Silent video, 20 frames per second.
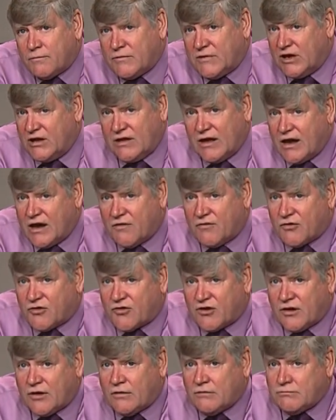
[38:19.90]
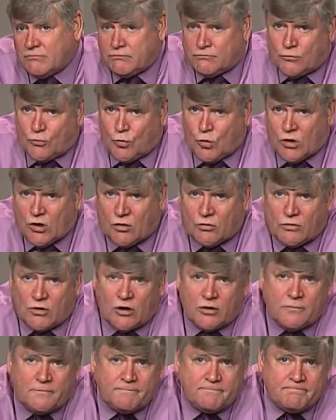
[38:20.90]
Did they ever sell? We don't
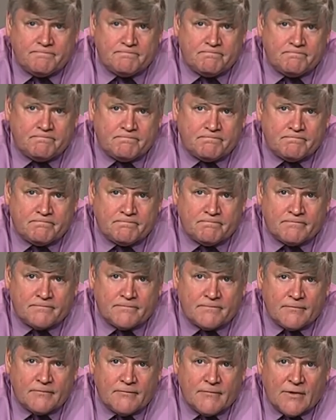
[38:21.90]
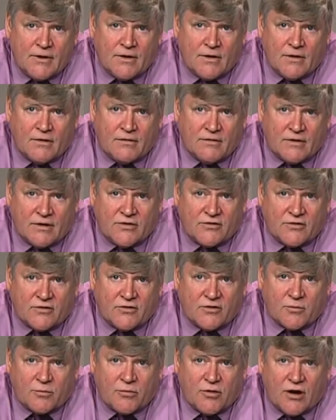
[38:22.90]
know. You know, unless
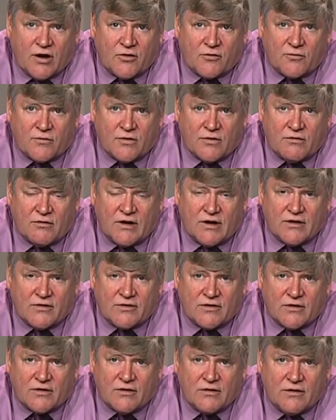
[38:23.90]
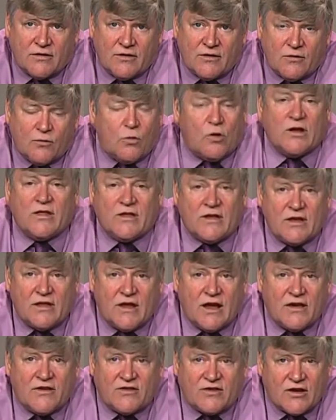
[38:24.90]
there's a price realized there. What did
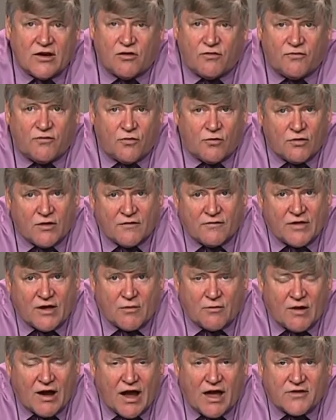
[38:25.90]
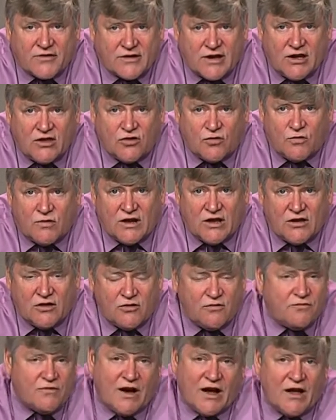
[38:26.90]
they sell for if they were asking
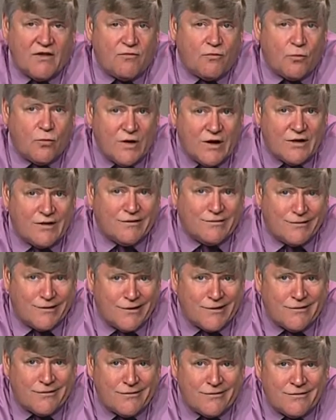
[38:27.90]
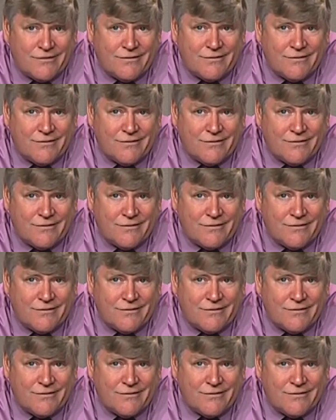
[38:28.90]
22.5? We don't know.